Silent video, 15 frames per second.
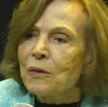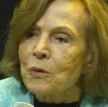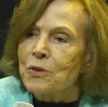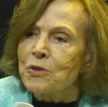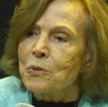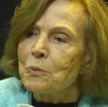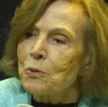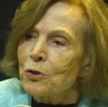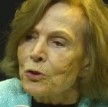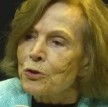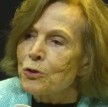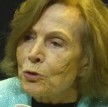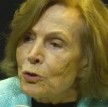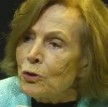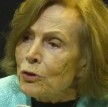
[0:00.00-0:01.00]
was the
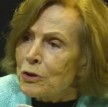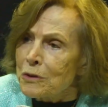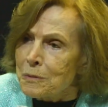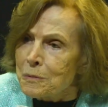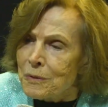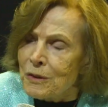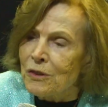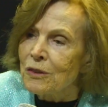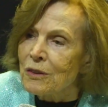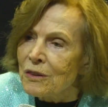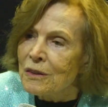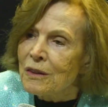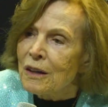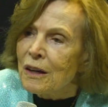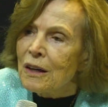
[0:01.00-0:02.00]
moratorium
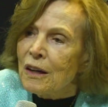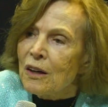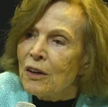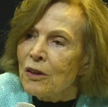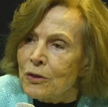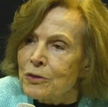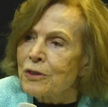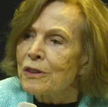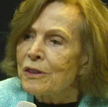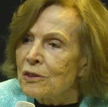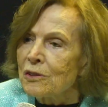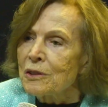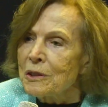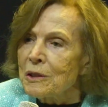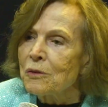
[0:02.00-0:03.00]
on
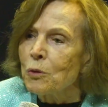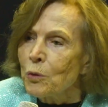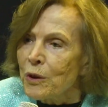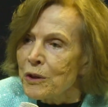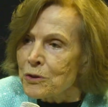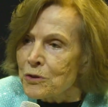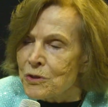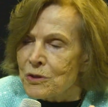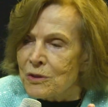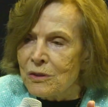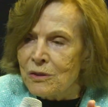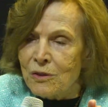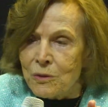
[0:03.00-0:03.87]
killing whales